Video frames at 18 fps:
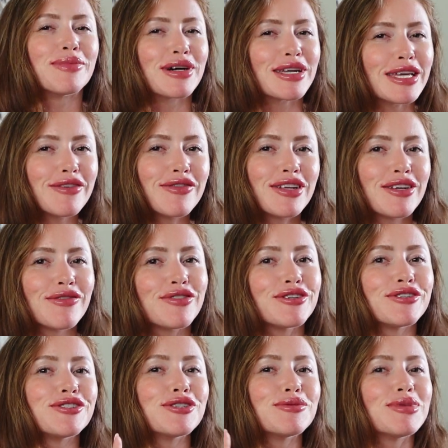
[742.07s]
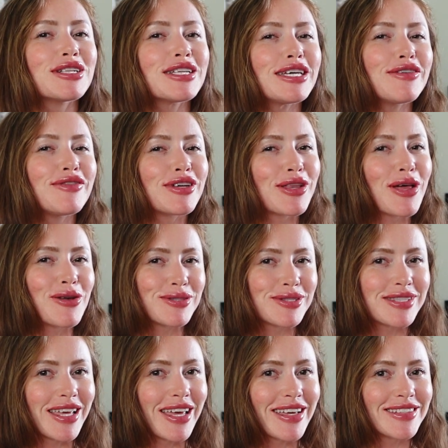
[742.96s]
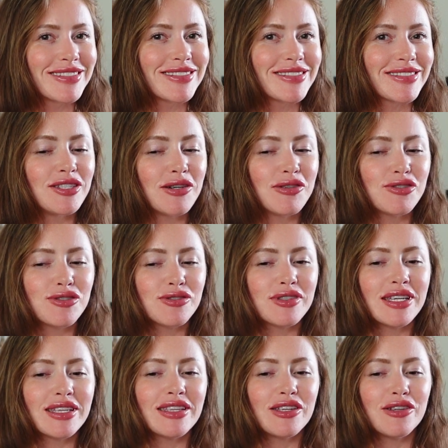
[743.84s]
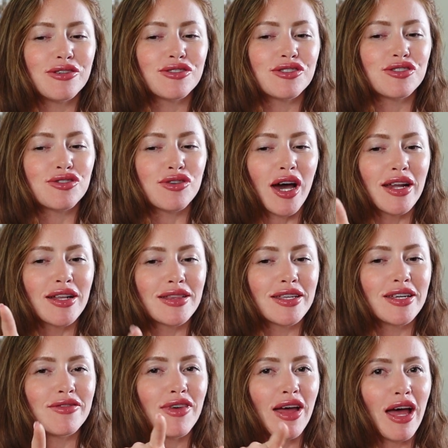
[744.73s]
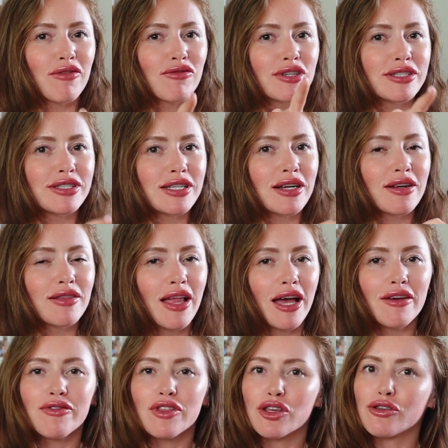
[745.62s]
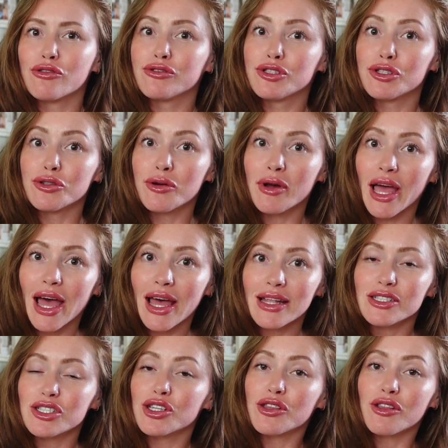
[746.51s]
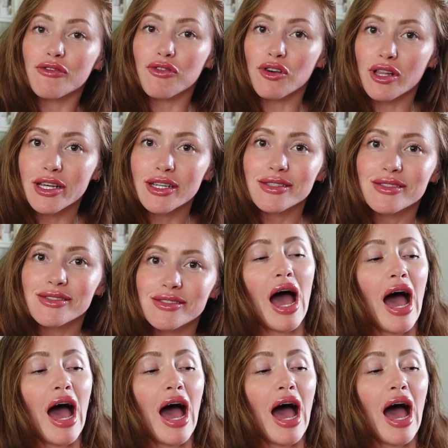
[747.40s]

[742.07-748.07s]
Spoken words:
But even if you do believe in those things, don't you think that you should try to live every single life that you do get to the fullest?